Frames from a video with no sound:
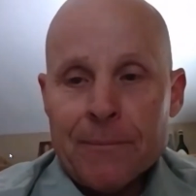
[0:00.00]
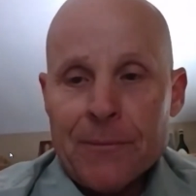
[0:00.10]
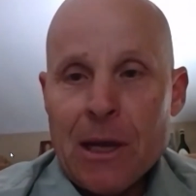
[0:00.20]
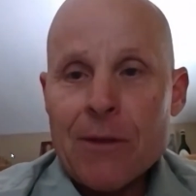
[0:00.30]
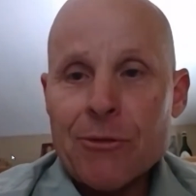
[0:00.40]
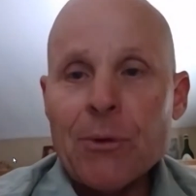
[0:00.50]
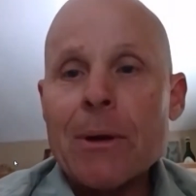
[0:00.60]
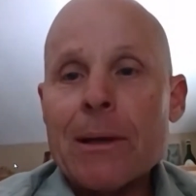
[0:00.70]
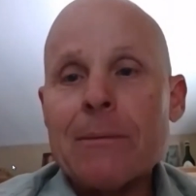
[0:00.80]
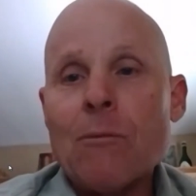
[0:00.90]
get through
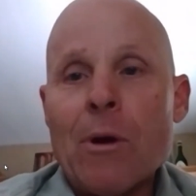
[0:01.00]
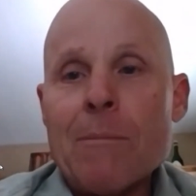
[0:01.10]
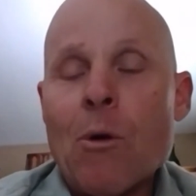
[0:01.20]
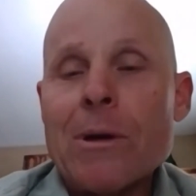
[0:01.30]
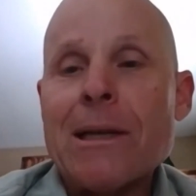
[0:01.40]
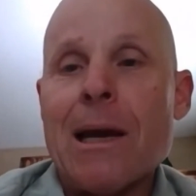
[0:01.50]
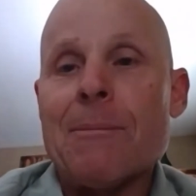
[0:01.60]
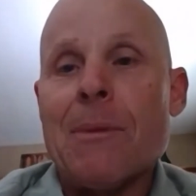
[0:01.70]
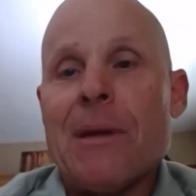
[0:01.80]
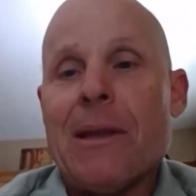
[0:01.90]
it one more
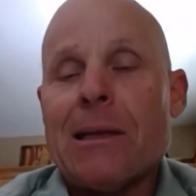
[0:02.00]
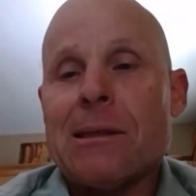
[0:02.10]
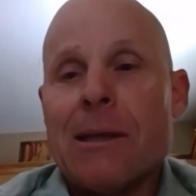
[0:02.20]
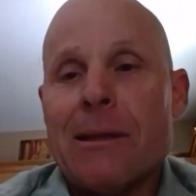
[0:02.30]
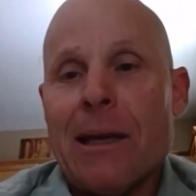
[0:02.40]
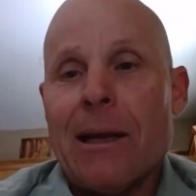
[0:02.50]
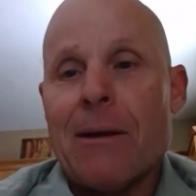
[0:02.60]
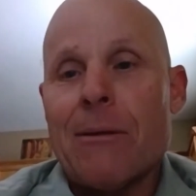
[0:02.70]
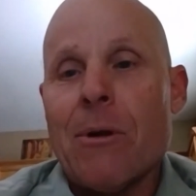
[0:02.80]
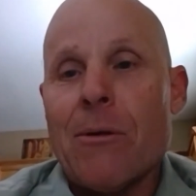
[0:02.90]
time. I mean, that's the thing I
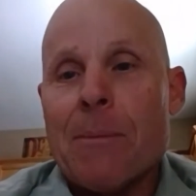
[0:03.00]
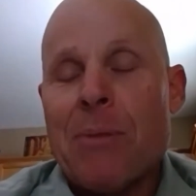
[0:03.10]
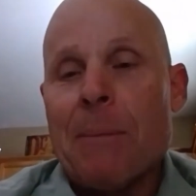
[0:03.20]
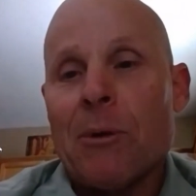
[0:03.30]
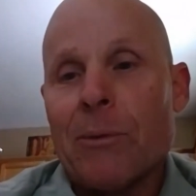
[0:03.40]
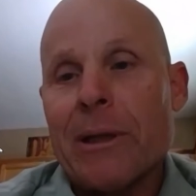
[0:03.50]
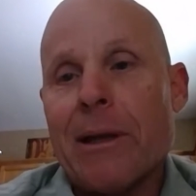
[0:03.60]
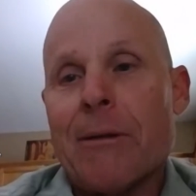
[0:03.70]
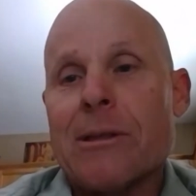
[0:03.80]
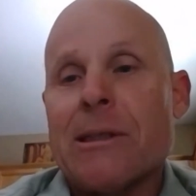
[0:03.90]
don't know that people really
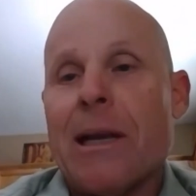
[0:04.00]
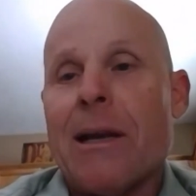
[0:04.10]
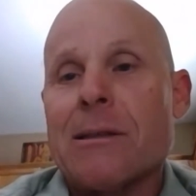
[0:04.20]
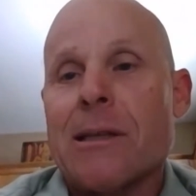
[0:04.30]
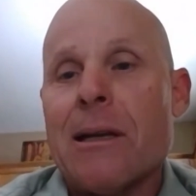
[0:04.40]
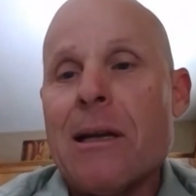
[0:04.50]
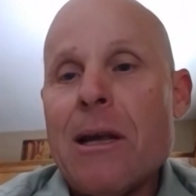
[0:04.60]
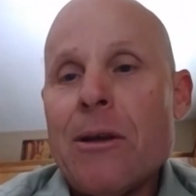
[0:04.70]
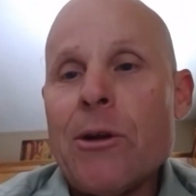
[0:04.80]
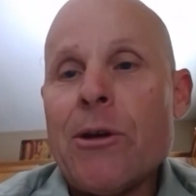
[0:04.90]
understand, is that
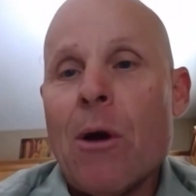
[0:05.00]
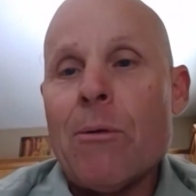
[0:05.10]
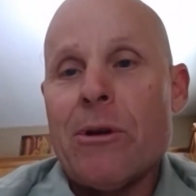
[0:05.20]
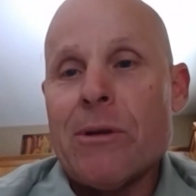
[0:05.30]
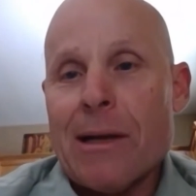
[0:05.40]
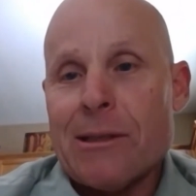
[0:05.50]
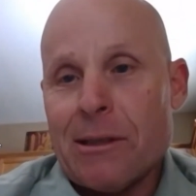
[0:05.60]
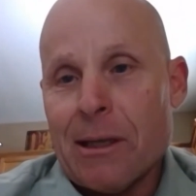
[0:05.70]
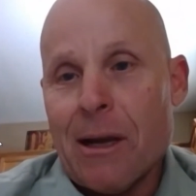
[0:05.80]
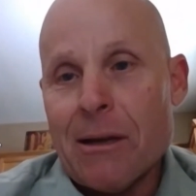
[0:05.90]
you're not
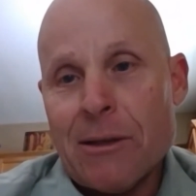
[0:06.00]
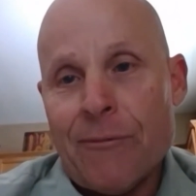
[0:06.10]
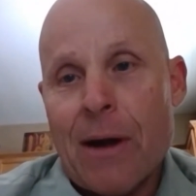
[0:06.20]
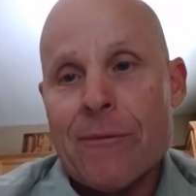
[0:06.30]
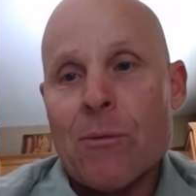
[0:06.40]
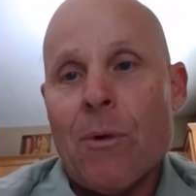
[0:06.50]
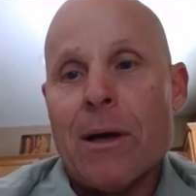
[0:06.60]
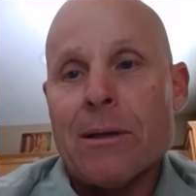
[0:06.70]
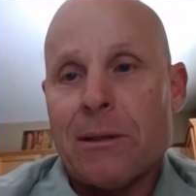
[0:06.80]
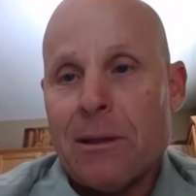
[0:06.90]
just a gun survivor
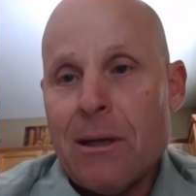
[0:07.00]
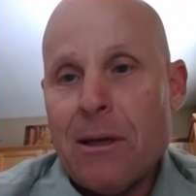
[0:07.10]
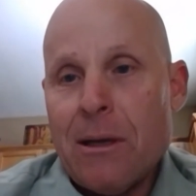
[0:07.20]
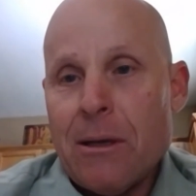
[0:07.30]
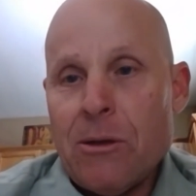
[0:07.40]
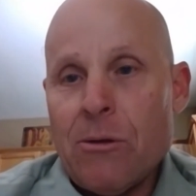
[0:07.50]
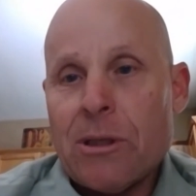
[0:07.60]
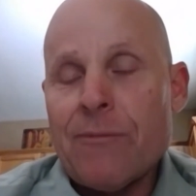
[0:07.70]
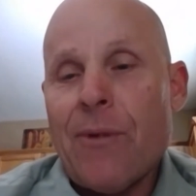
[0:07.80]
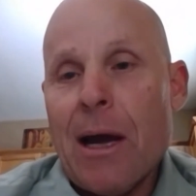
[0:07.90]
once. You
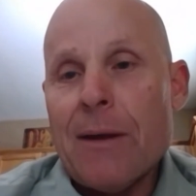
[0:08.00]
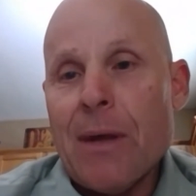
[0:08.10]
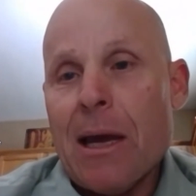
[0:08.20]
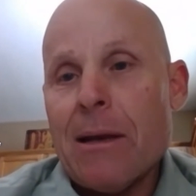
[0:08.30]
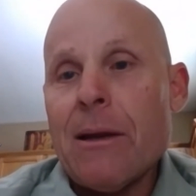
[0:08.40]
survive that